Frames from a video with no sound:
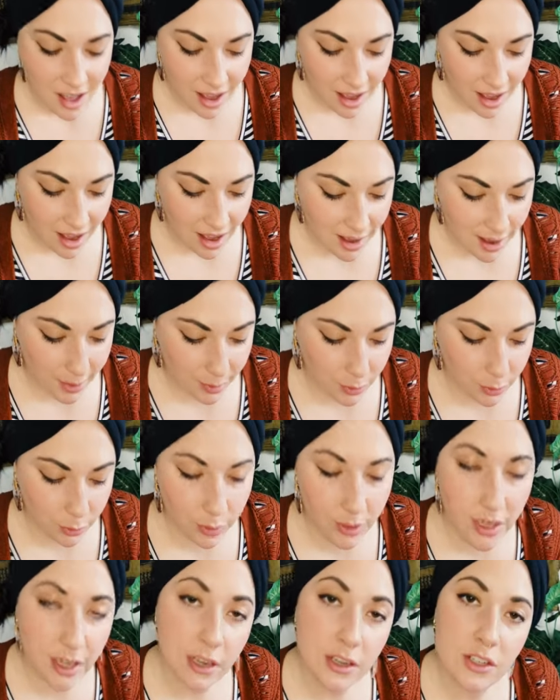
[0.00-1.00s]
Um,
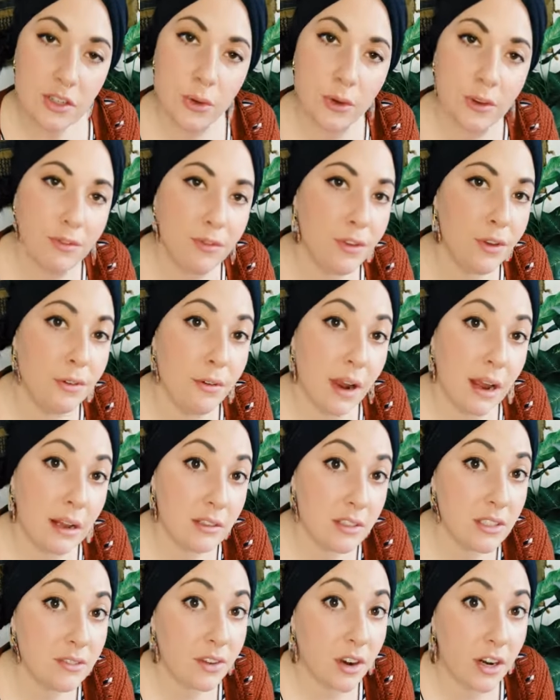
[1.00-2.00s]
we're going to do a few
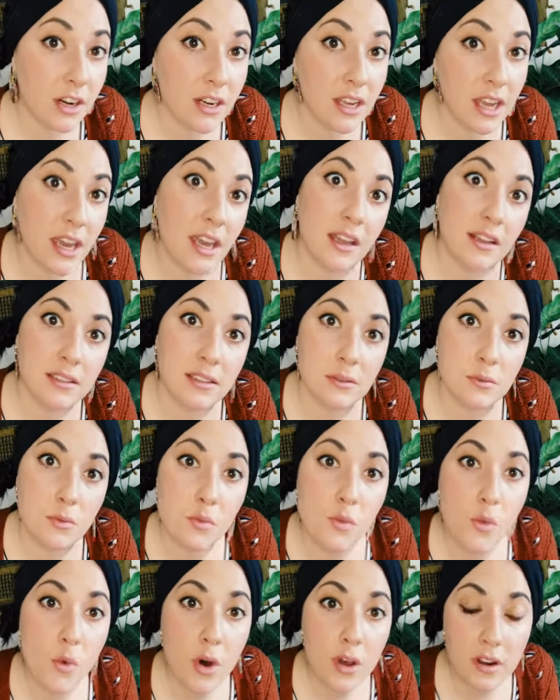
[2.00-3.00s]
rounds of art kits.
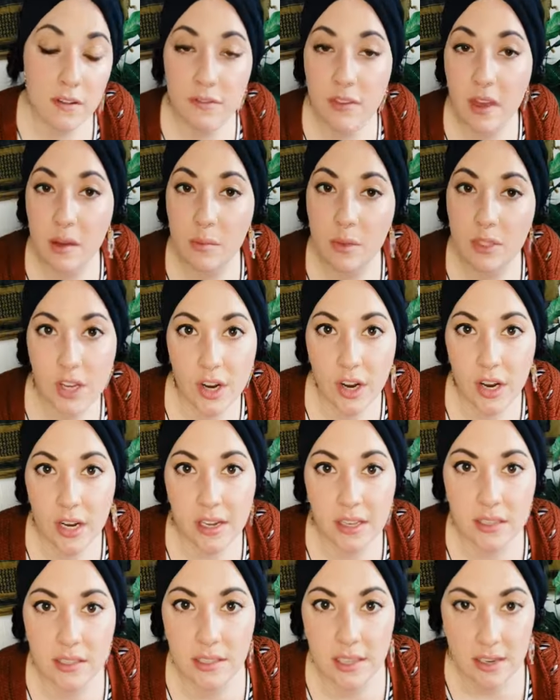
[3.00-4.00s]
One of them was
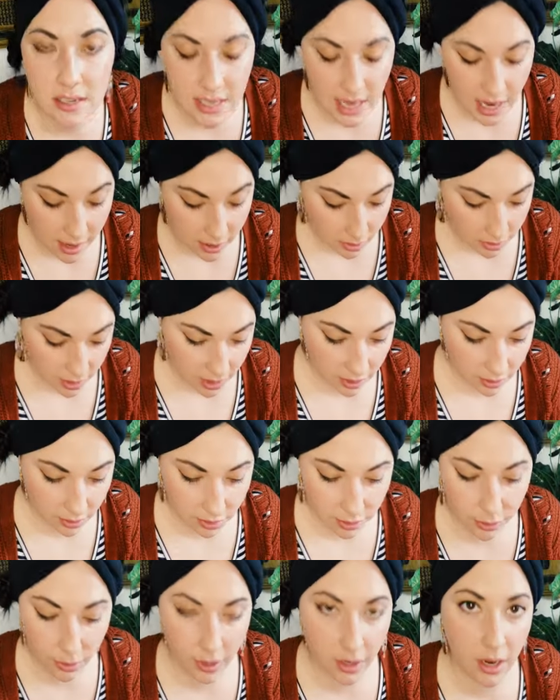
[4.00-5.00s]
already sent out. It
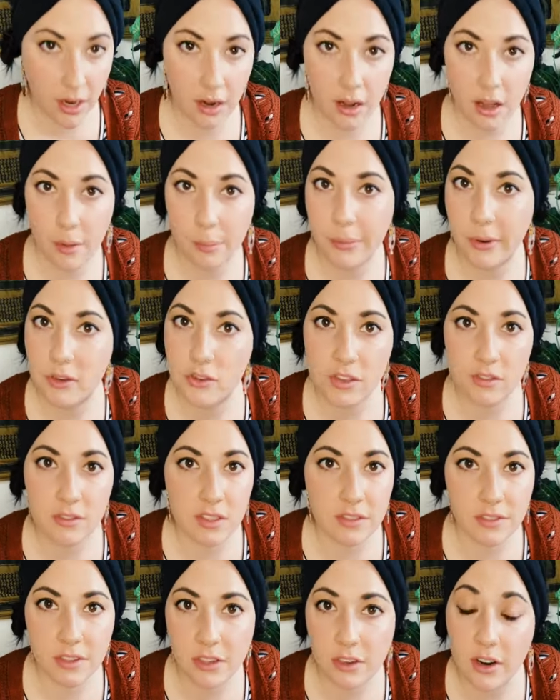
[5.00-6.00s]
included a bunch of
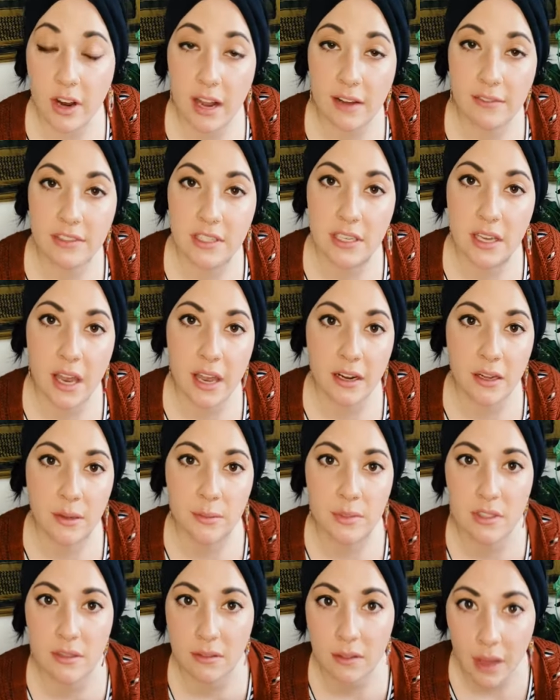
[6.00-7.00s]
different crafting
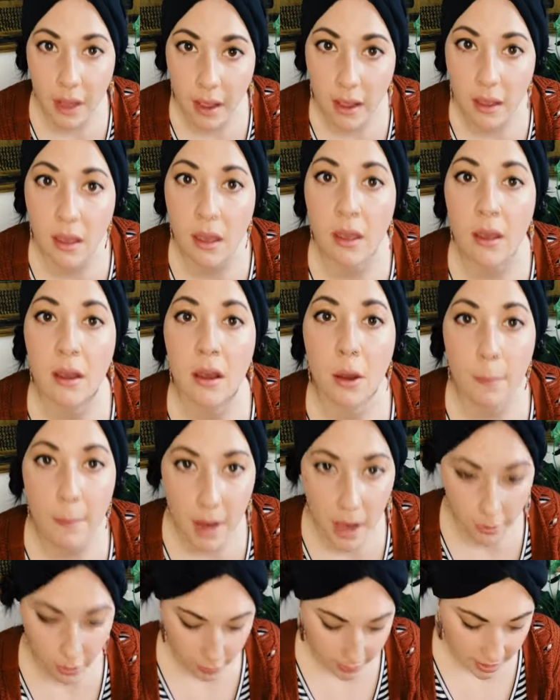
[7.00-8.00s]
items like
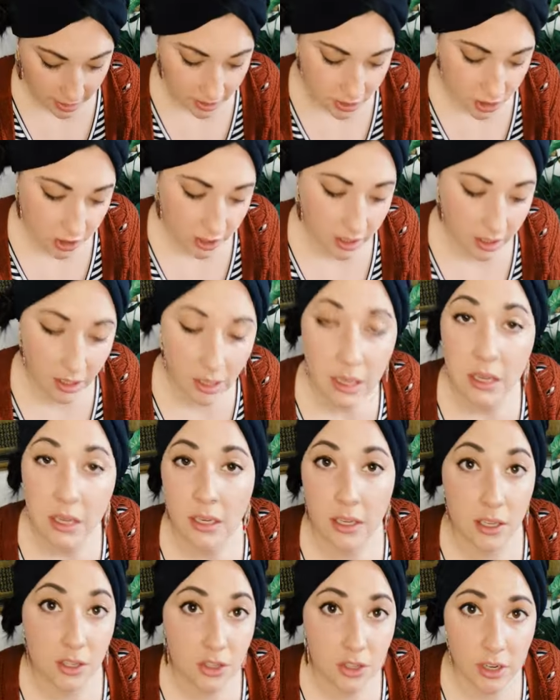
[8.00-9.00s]
Model Magic,
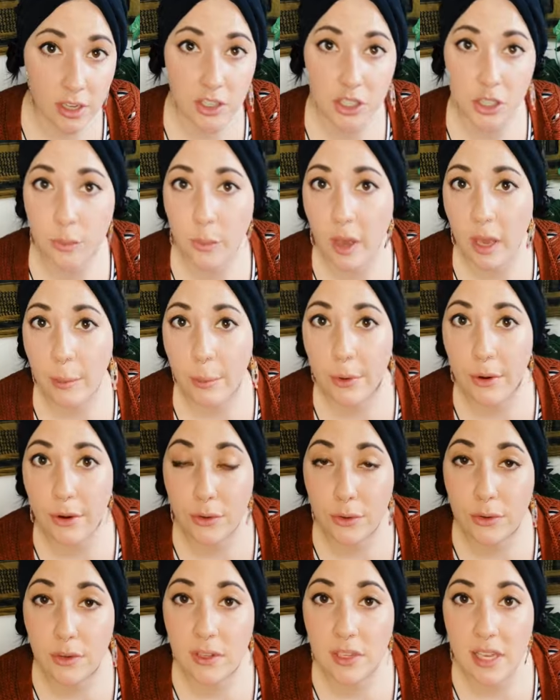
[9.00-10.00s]
construction paper,
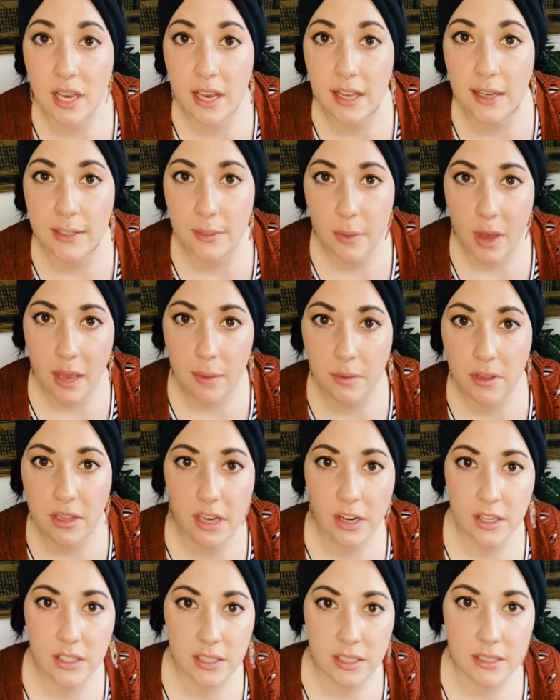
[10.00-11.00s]
googly eyes, pipe
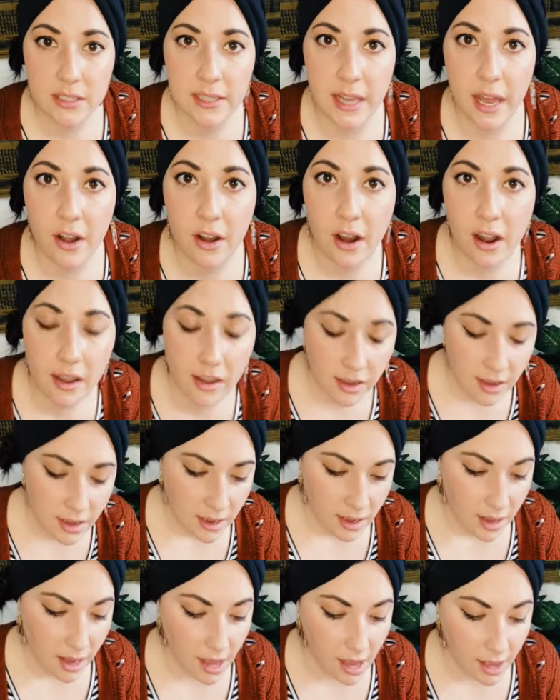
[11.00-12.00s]
cleaners, etc.
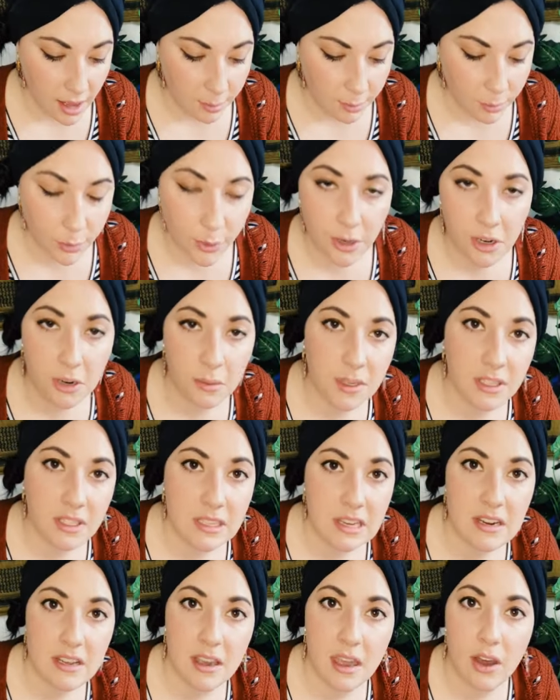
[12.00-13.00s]
Um, we're going to be
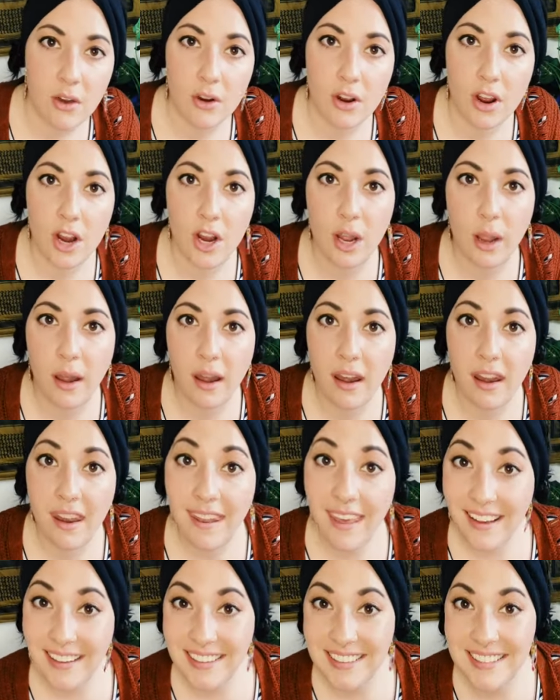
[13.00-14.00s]
sending out our
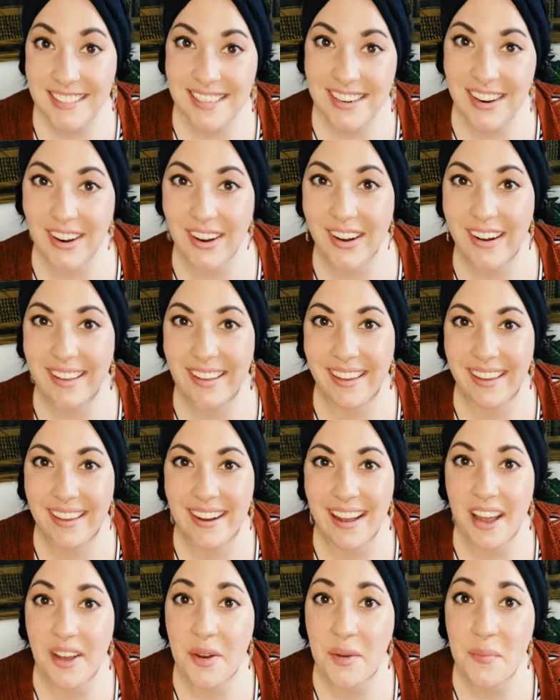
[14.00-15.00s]
next art kit
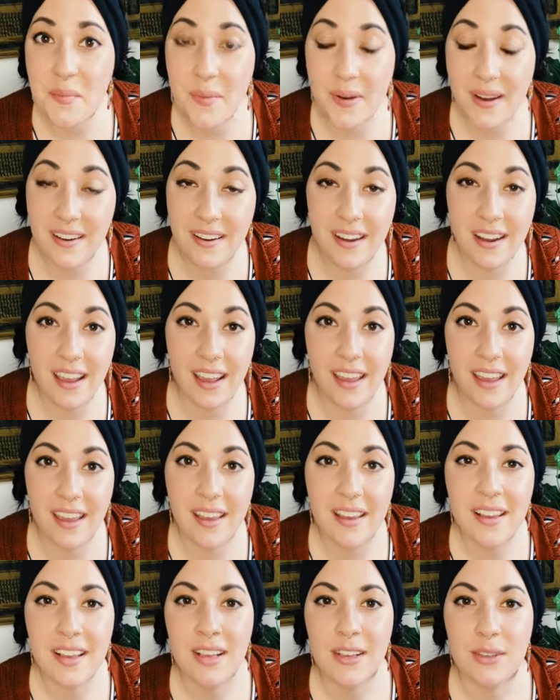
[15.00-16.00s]
on
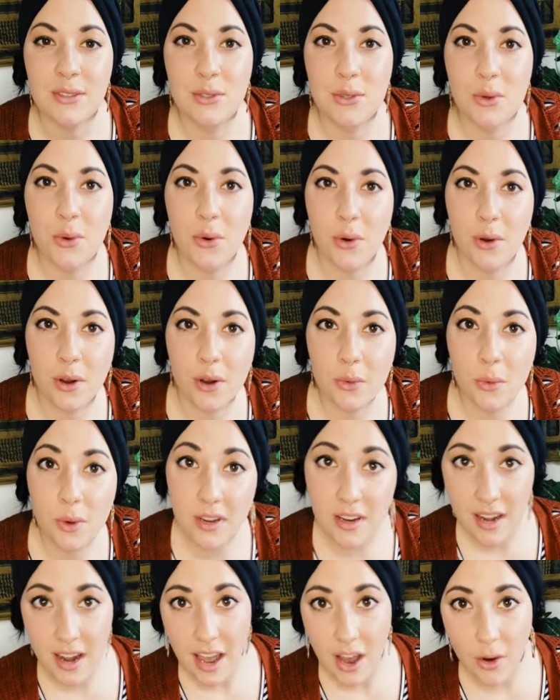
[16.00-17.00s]
Monday, so order
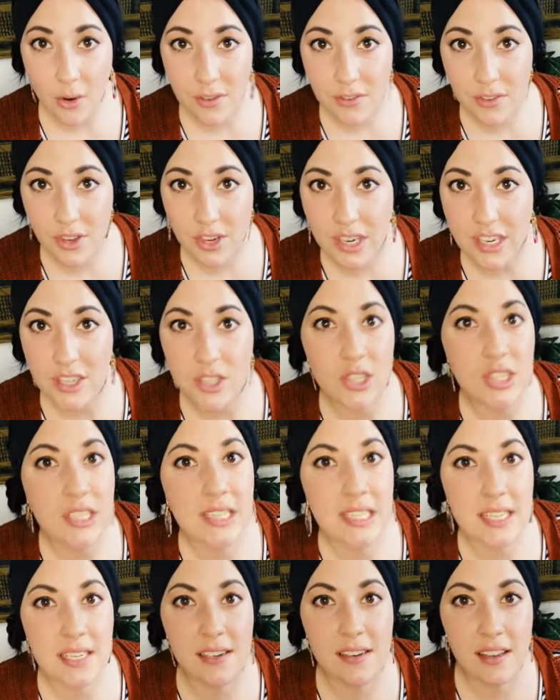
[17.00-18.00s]
one now if you're
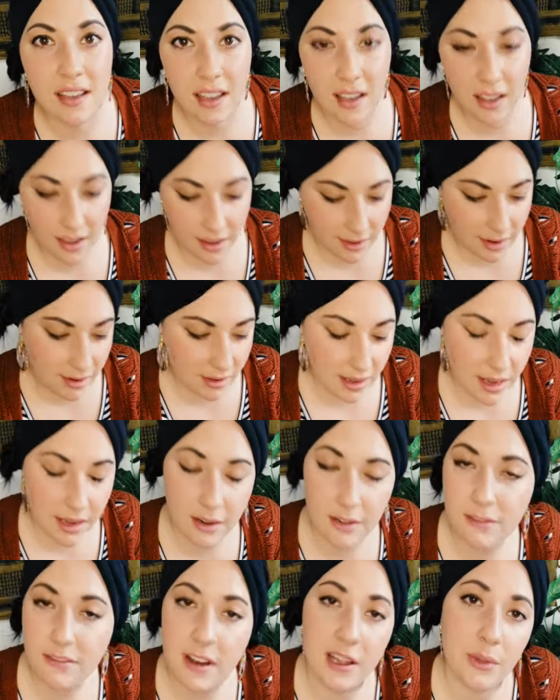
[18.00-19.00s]
interested in kind
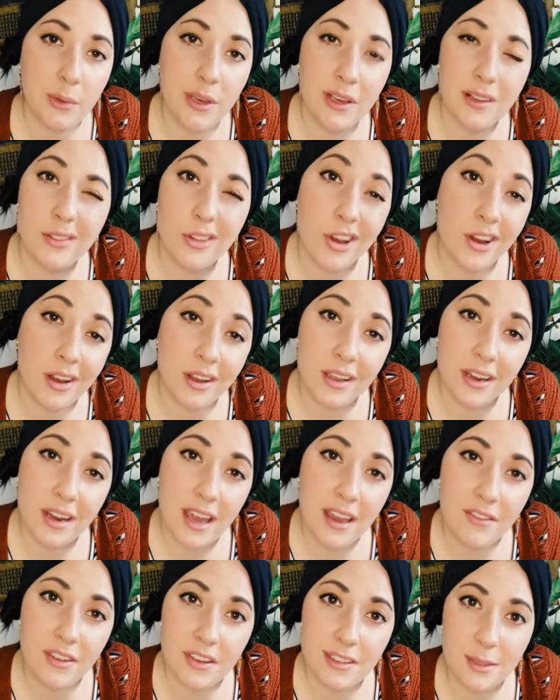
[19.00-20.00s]
of following along and
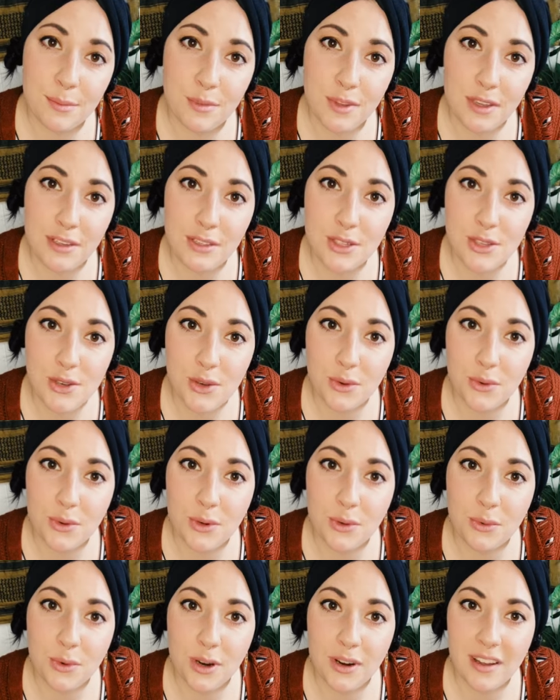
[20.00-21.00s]
having something to
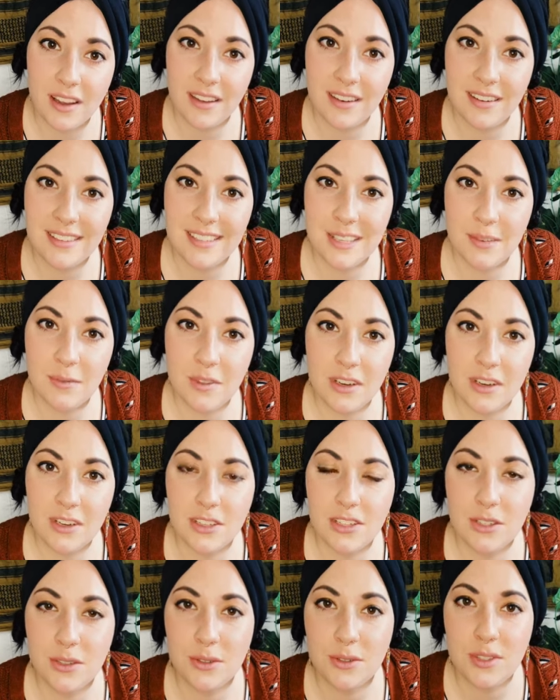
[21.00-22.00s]
work on and something
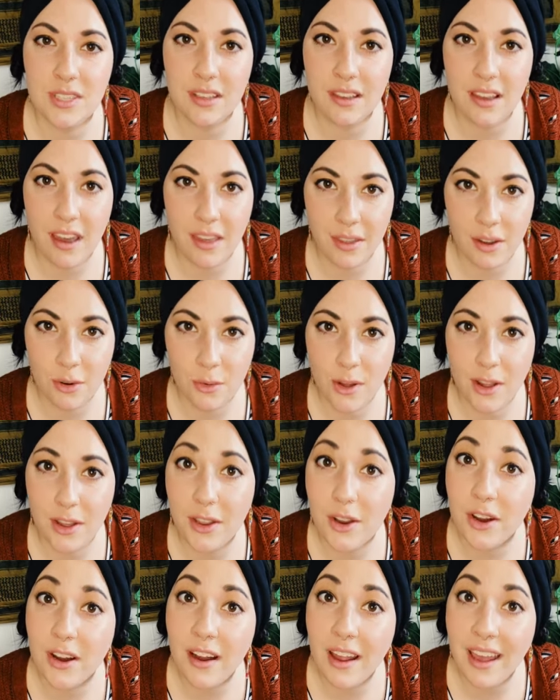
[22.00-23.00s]
to do together while
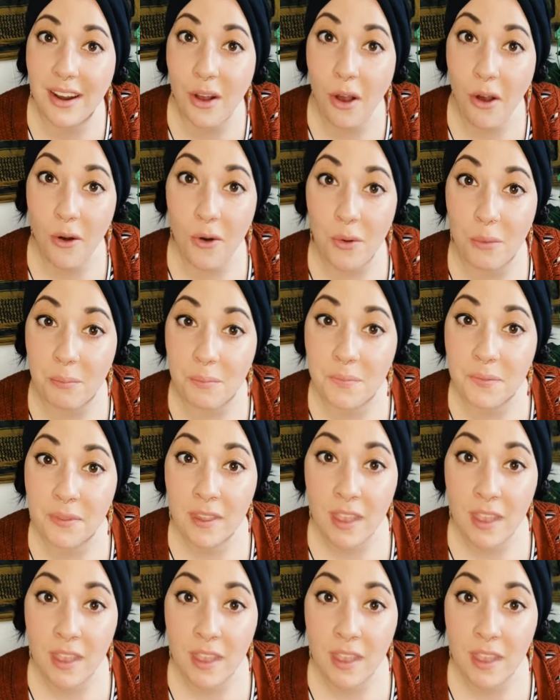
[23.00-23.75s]
you're at home.